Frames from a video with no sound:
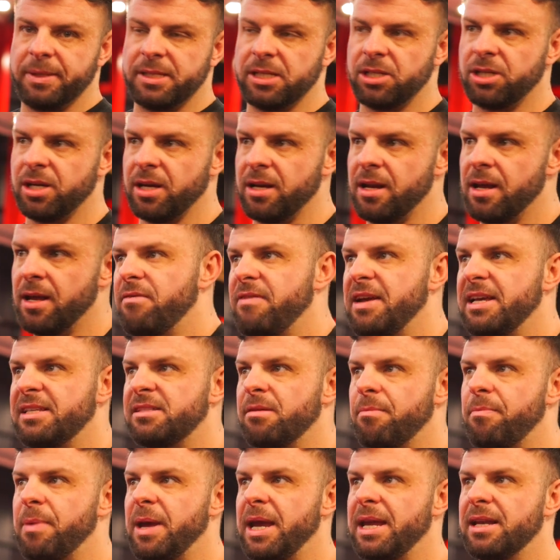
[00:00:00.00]
position. The
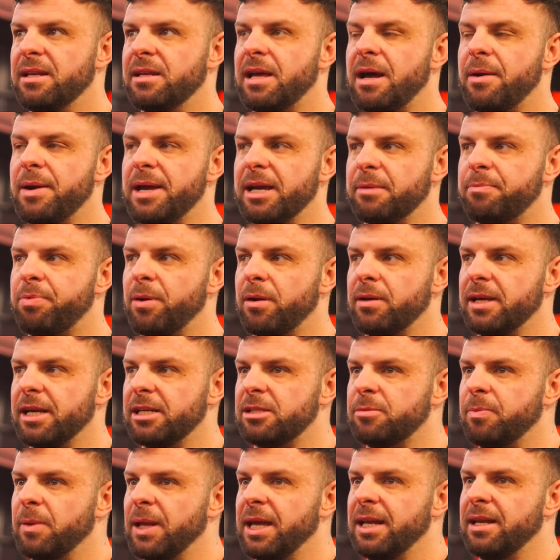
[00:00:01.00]
reason being, how I probably
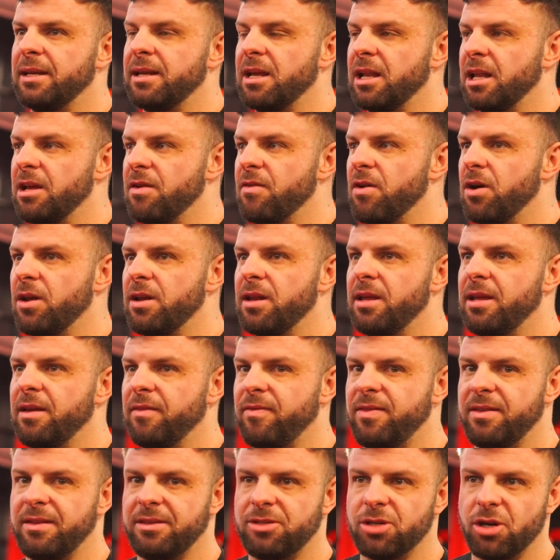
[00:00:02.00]
explained earlier on,
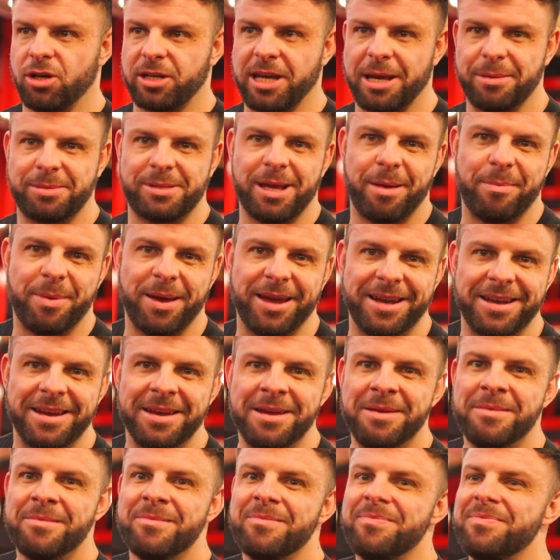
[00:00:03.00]
if Joe keeps that bit in,
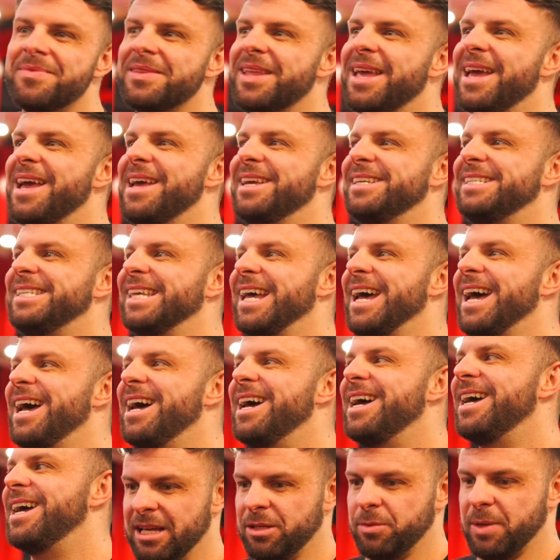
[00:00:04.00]
is
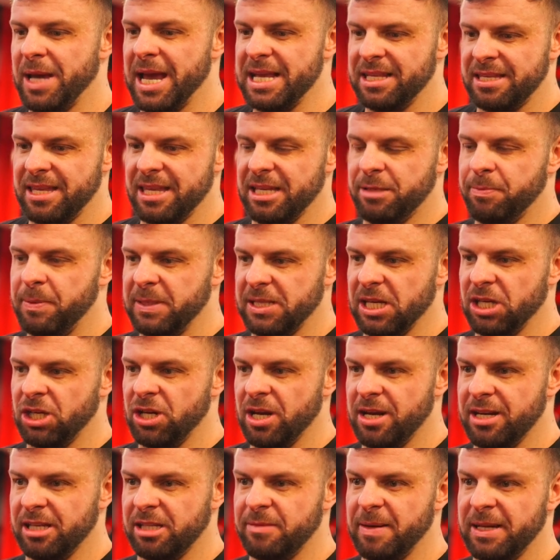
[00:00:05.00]
as we get into this
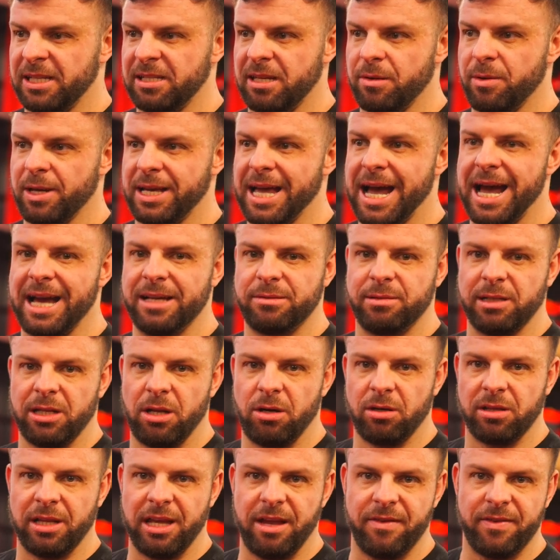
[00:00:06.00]
position, especially with guys with
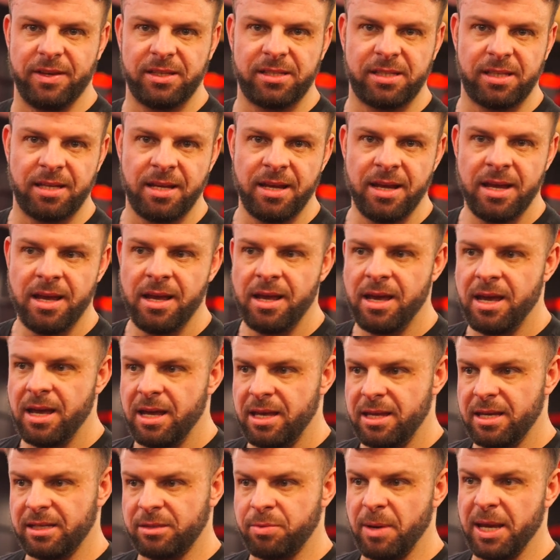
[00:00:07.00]
long levers,
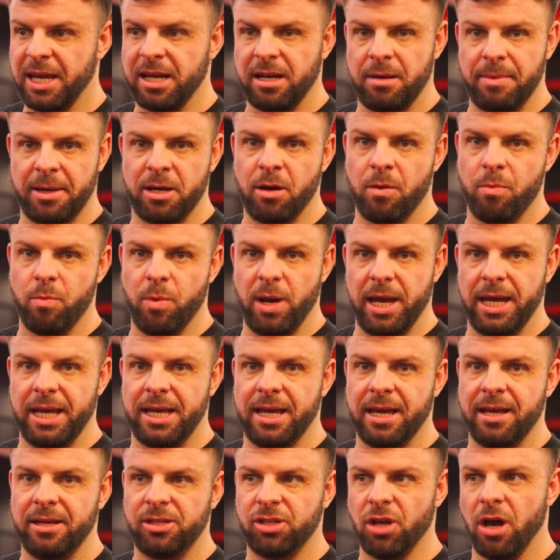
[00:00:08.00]
that's where you're going to become weak.
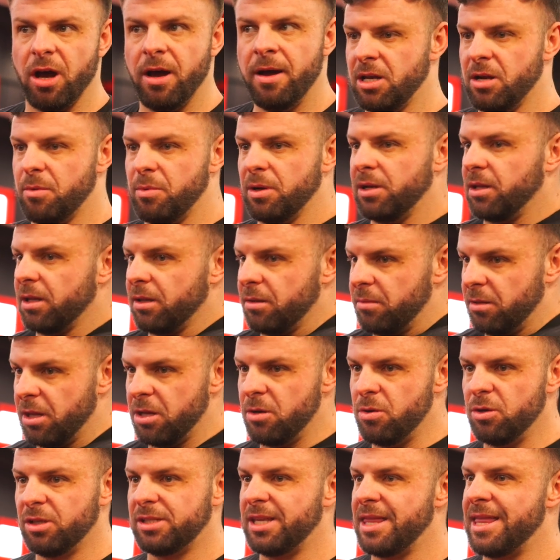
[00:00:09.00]
So, you know, we're
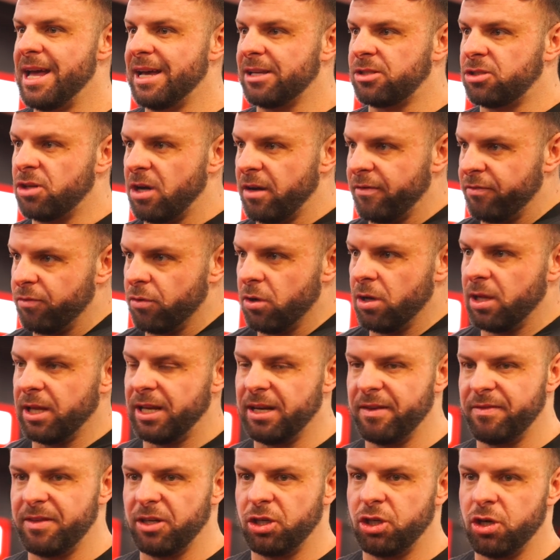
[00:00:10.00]
losing that sort of
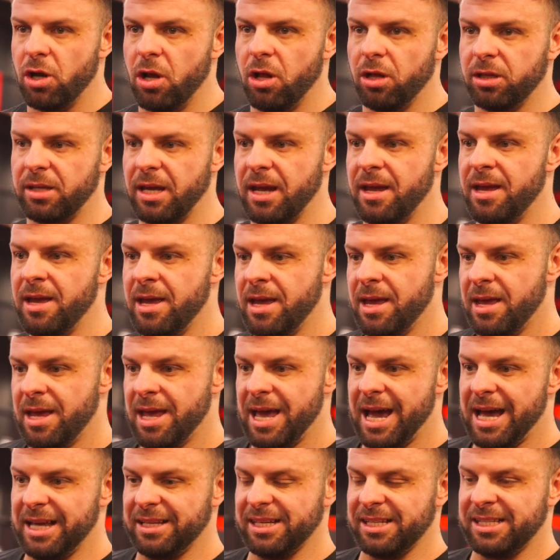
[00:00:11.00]
rolling of the shoulder.
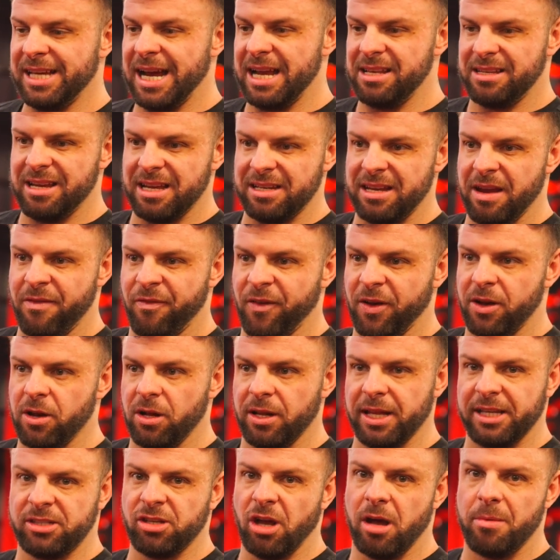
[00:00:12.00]
As it's starting to get
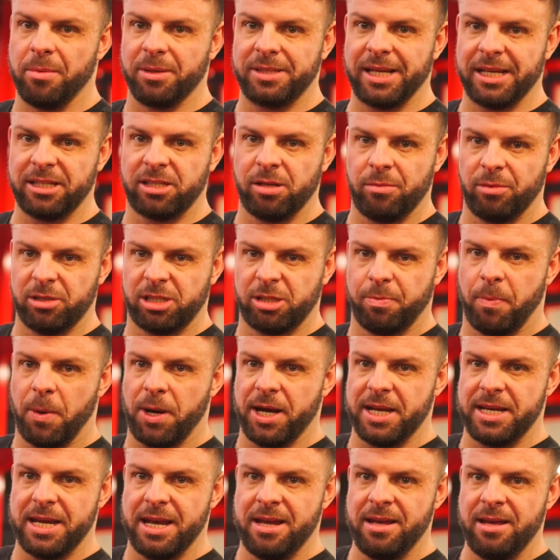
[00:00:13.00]
difficult, it's almost like someone's
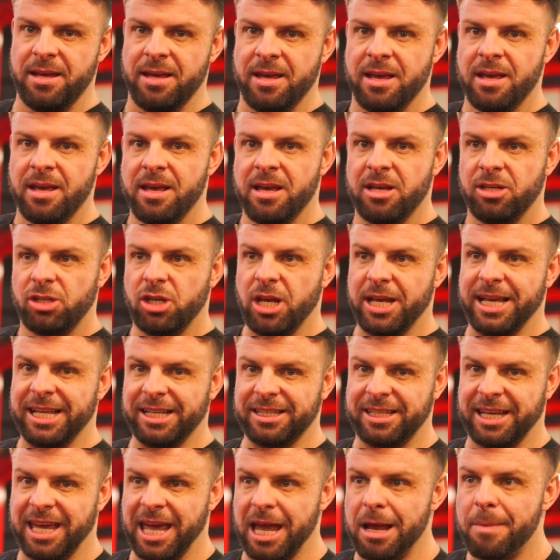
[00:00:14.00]
spotting you, so you
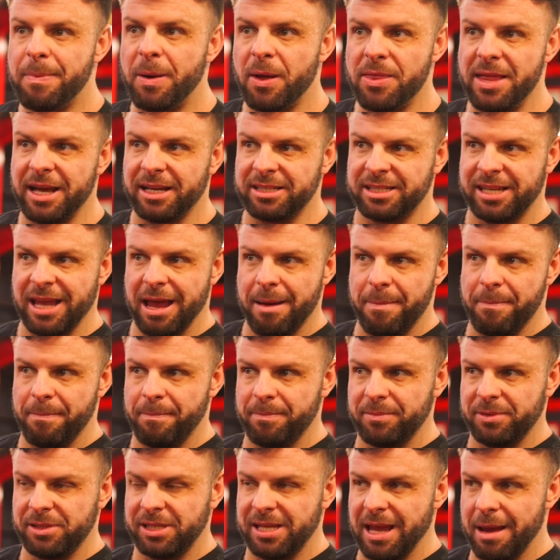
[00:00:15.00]
can keep on that same
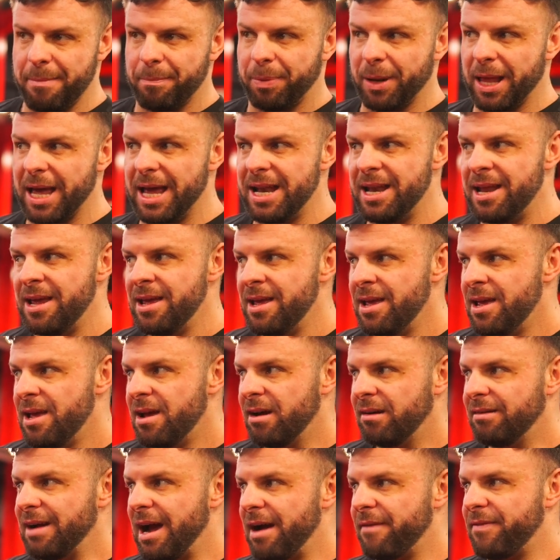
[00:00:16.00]
plane,
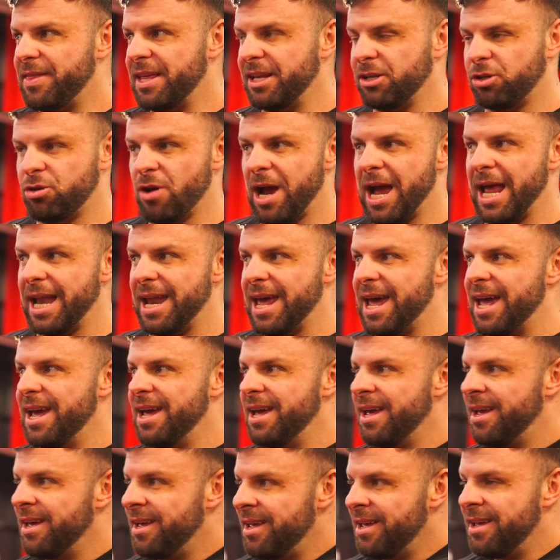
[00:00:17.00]
rather than trying to
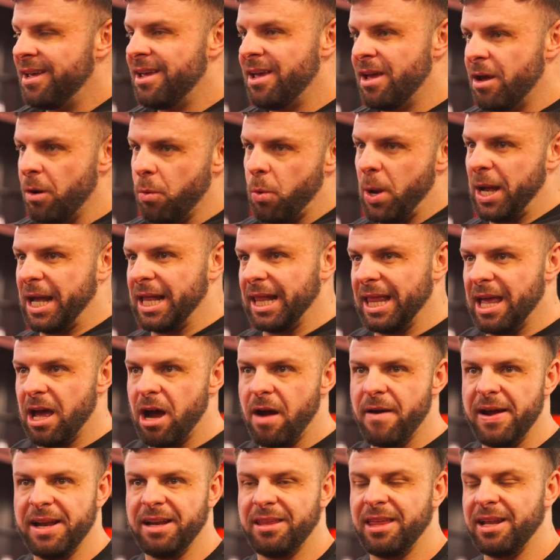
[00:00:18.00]
wiggle it
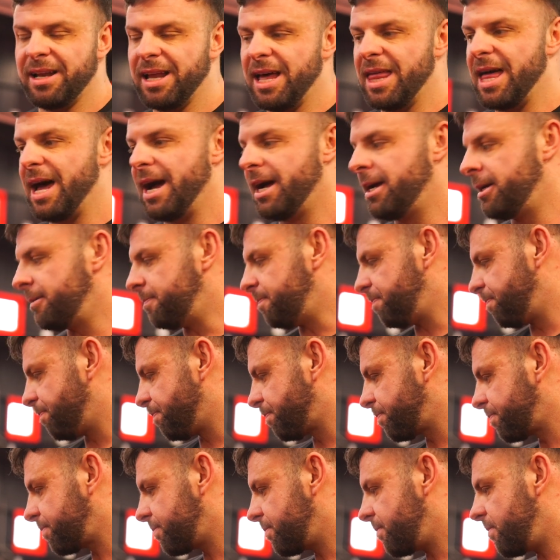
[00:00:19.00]
or anything like that.
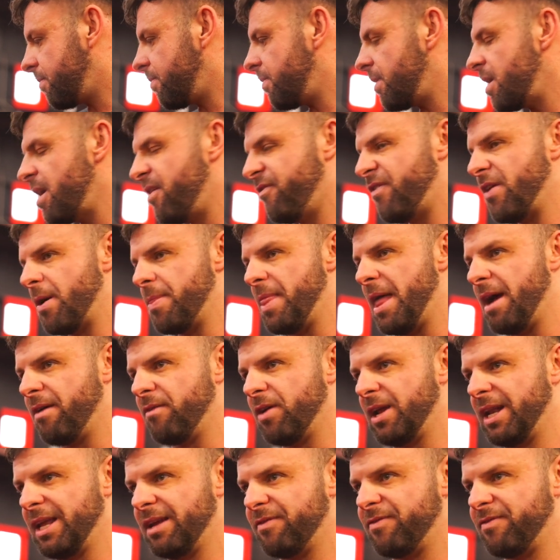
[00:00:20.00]
I found that really